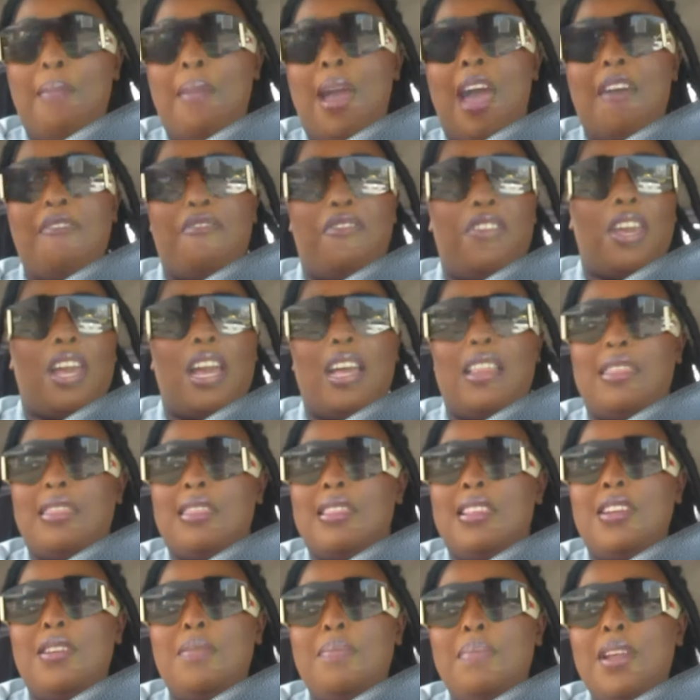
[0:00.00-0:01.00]
having a
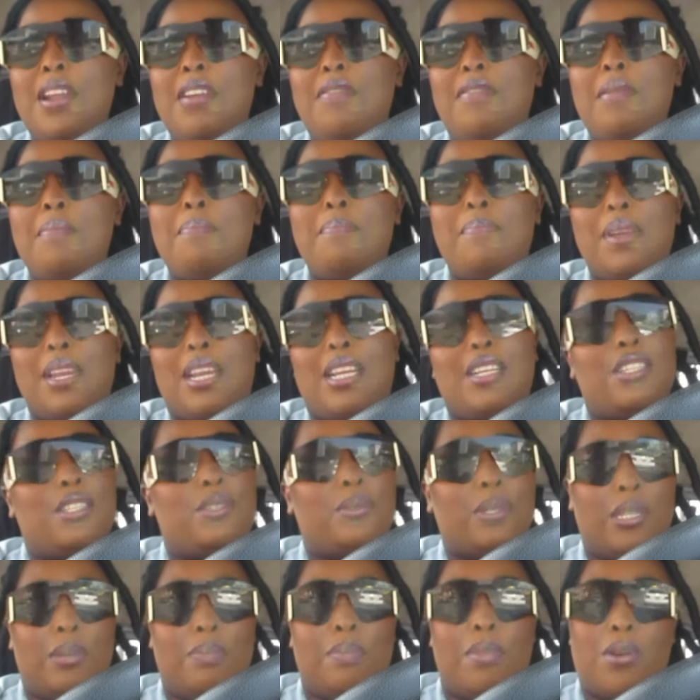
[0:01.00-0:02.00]
little bit of a
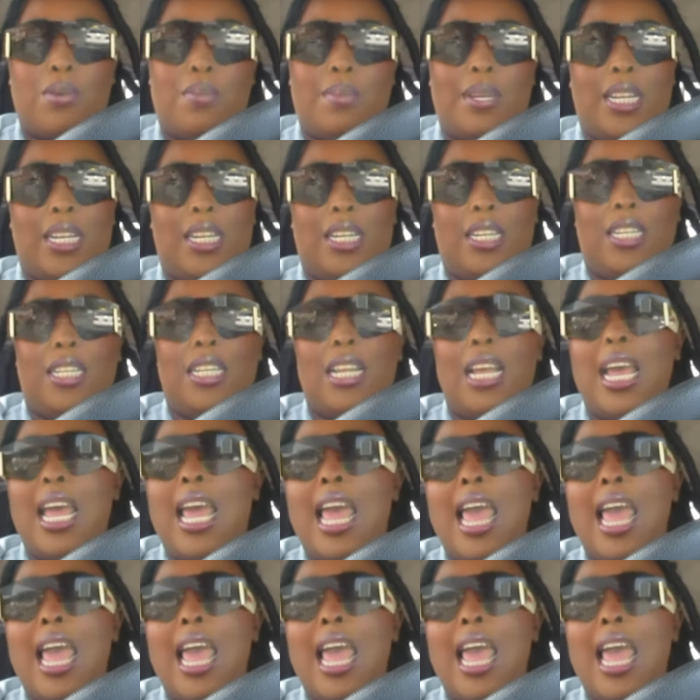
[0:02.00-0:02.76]
bittersweet moment,